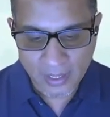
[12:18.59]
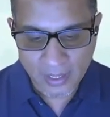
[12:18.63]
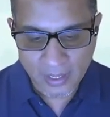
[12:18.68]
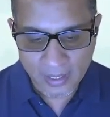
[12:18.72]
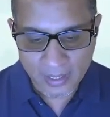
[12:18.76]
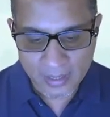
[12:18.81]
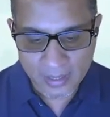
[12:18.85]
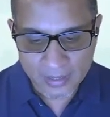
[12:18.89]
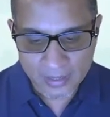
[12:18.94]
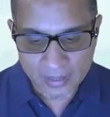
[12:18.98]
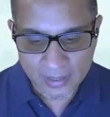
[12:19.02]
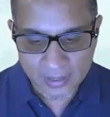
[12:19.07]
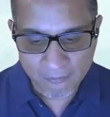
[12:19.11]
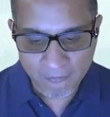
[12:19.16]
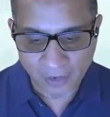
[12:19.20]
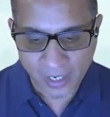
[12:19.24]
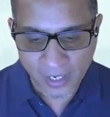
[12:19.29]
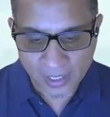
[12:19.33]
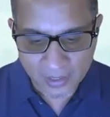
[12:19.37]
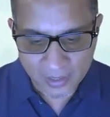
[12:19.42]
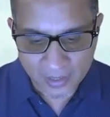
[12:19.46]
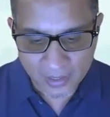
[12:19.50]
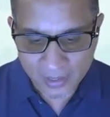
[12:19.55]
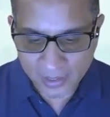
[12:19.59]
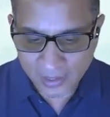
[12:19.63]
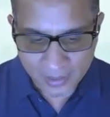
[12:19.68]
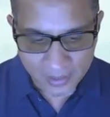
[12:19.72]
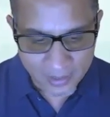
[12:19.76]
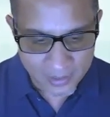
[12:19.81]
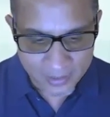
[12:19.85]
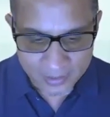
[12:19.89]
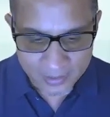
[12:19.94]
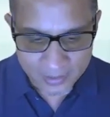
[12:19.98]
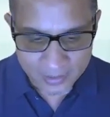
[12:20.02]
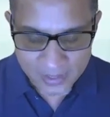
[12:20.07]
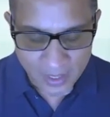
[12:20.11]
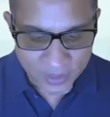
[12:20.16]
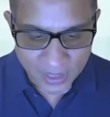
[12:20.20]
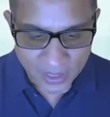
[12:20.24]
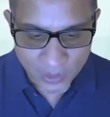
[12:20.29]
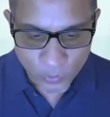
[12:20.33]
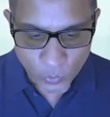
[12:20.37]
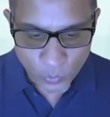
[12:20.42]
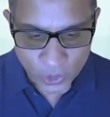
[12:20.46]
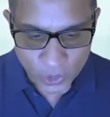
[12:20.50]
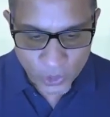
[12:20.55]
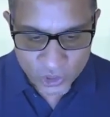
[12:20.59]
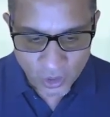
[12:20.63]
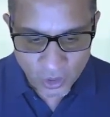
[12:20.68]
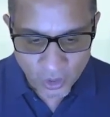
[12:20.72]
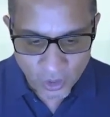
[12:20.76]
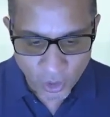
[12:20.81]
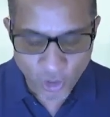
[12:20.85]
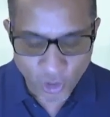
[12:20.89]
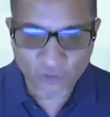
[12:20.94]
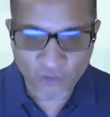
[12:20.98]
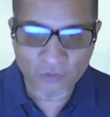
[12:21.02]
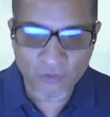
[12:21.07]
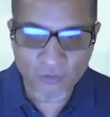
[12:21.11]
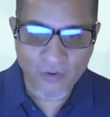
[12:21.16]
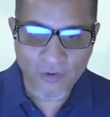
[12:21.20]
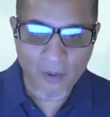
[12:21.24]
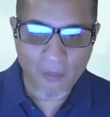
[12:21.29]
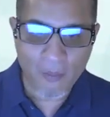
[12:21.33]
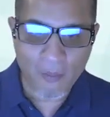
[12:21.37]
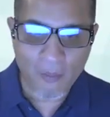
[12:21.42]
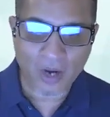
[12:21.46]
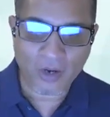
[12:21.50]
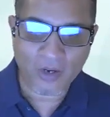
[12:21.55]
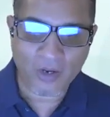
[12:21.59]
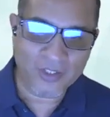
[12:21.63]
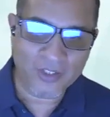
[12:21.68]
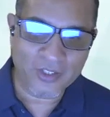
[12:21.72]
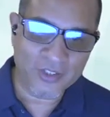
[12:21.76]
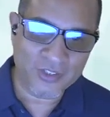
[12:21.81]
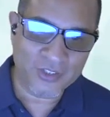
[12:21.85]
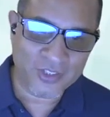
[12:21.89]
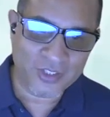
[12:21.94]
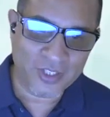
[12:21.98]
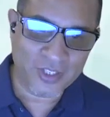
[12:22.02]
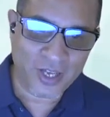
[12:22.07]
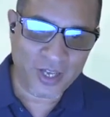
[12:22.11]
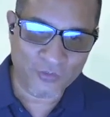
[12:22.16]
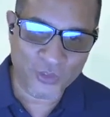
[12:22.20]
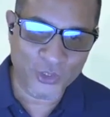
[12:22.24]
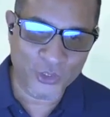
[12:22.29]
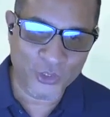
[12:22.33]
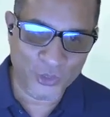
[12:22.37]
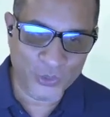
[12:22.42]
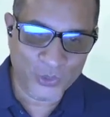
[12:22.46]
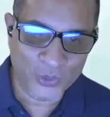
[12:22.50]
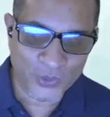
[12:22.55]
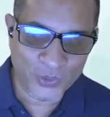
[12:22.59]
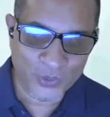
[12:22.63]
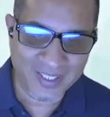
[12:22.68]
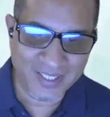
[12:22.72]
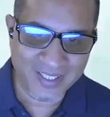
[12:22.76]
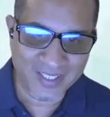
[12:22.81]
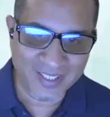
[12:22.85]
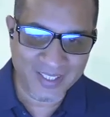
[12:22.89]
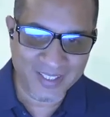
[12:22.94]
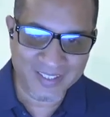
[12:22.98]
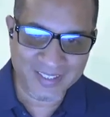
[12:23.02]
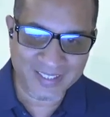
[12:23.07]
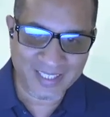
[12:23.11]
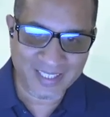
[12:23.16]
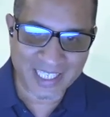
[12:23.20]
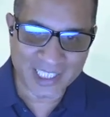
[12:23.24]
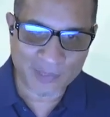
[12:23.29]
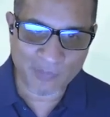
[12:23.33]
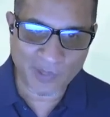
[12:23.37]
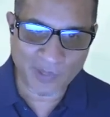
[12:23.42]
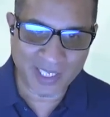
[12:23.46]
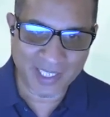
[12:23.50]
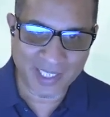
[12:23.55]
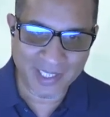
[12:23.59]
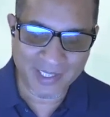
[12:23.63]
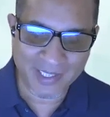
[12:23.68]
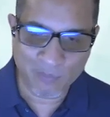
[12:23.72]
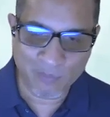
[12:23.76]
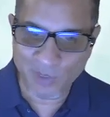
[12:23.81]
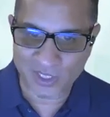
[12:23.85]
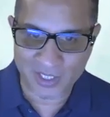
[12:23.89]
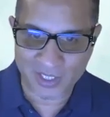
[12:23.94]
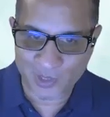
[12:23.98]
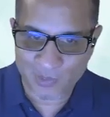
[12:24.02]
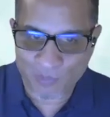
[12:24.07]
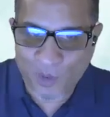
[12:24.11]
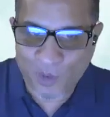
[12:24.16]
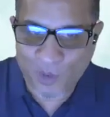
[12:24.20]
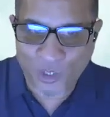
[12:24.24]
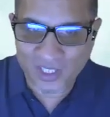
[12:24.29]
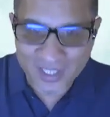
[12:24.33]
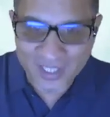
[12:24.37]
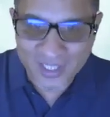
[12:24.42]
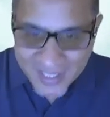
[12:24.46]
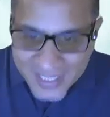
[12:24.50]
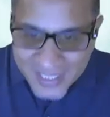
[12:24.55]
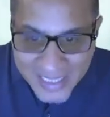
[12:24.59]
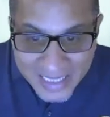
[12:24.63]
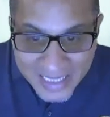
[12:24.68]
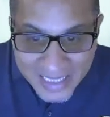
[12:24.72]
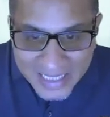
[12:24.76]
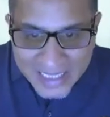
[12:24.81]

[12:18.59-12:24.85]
And finally, is something which a lot of marketers love to do, is explaining the business model.